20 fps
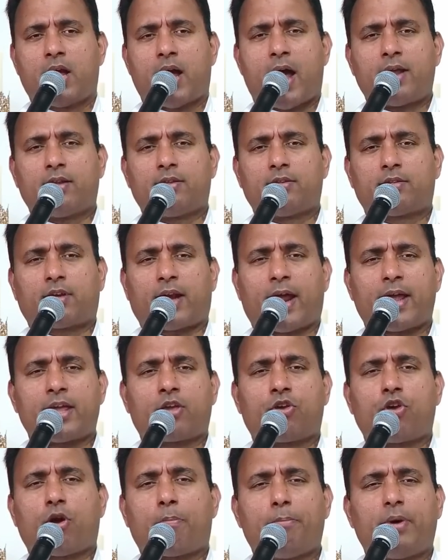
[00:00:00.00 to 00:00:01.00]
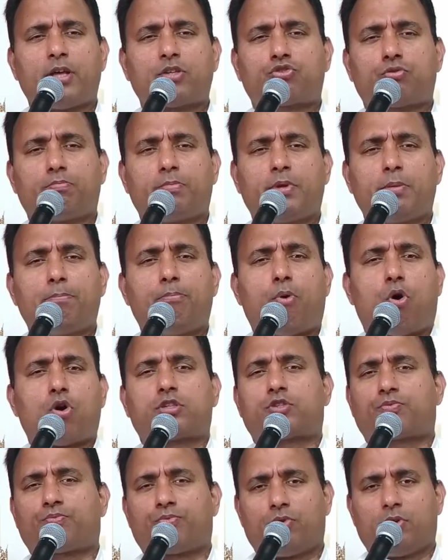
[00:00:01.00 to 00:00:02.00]
and trying your best to be
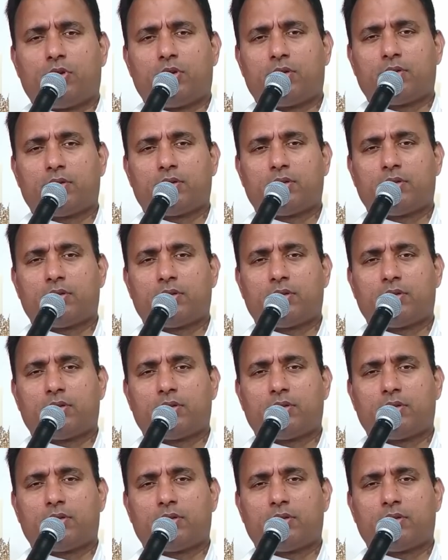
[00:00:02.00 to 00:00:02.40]
boastful.